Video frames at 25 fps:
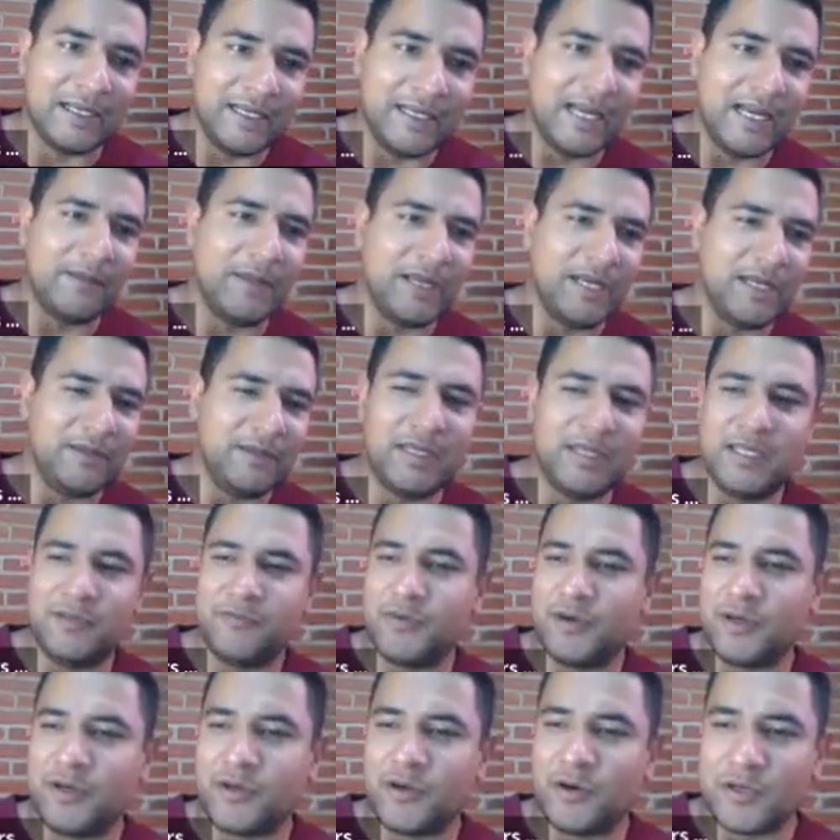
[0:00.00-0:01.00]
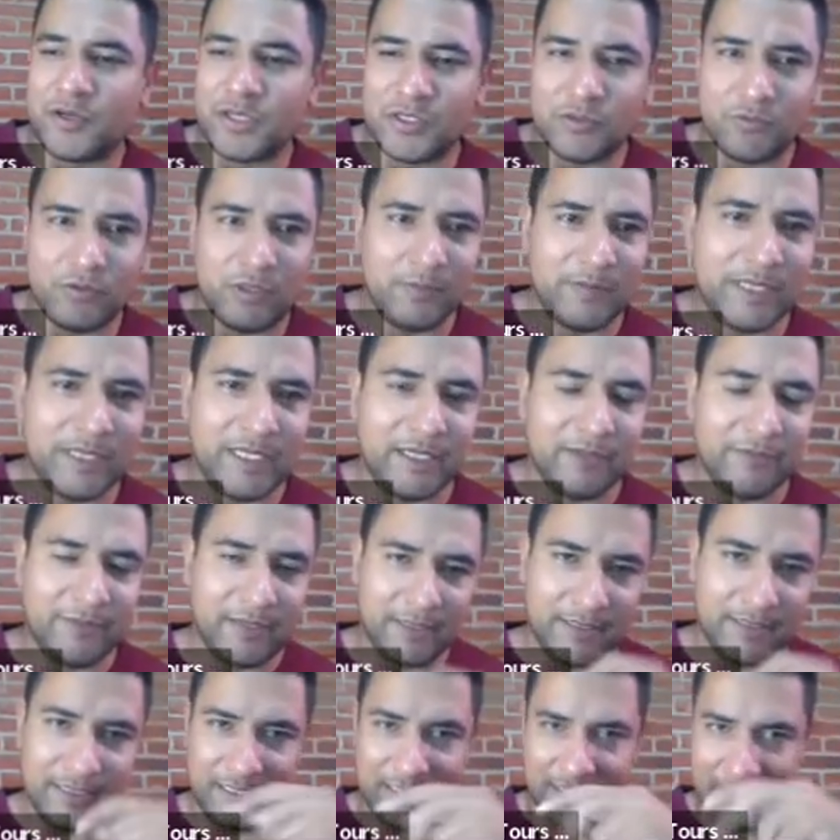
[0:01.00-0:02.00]
Yeah, many different courses will be
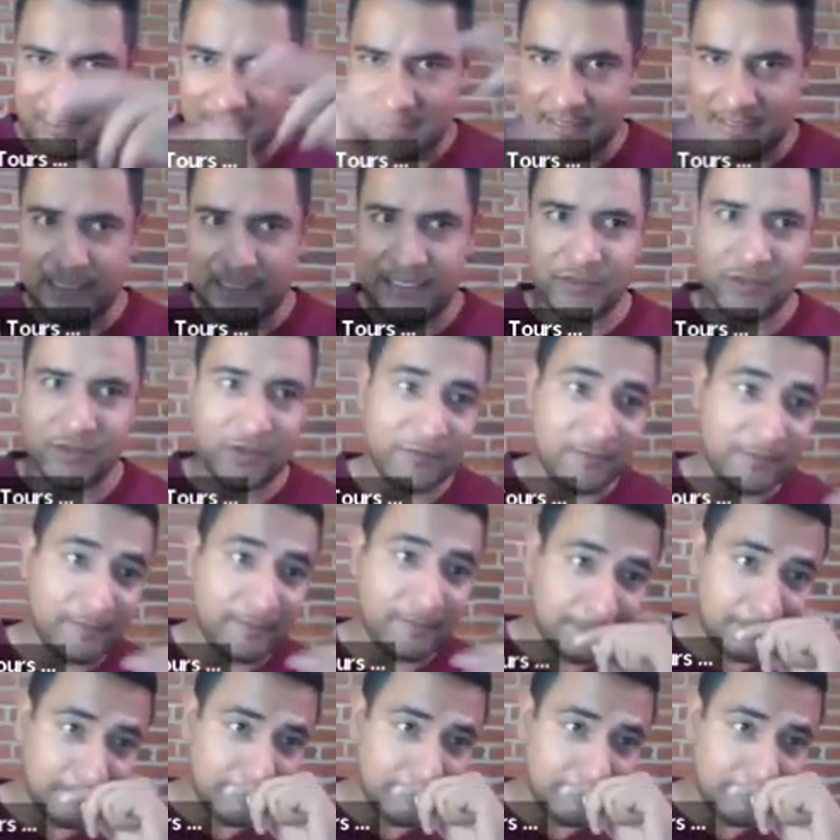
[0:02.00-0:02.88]
given in this season.